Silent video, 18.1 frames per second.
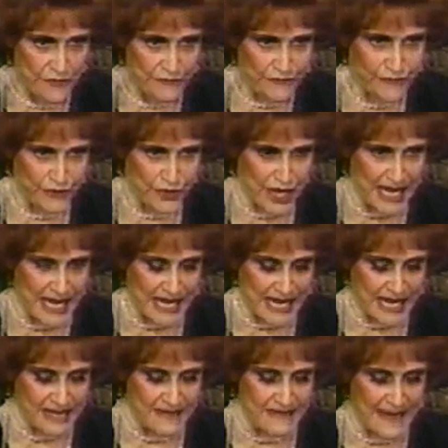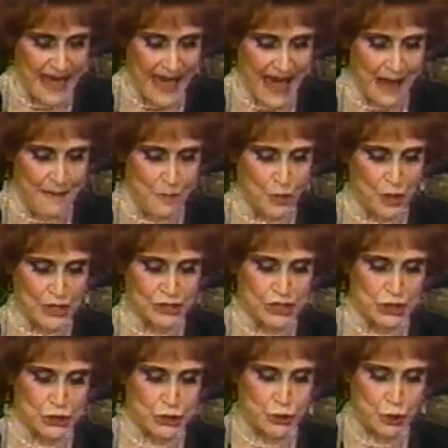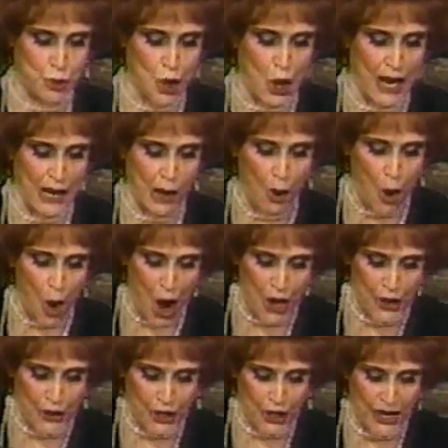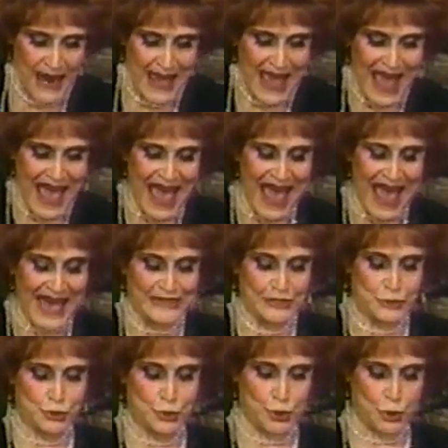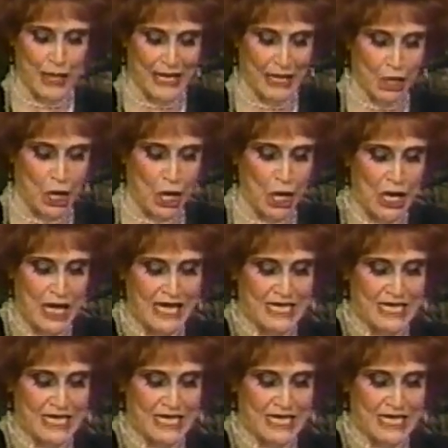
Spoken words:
Freeing them would destroy order and trigger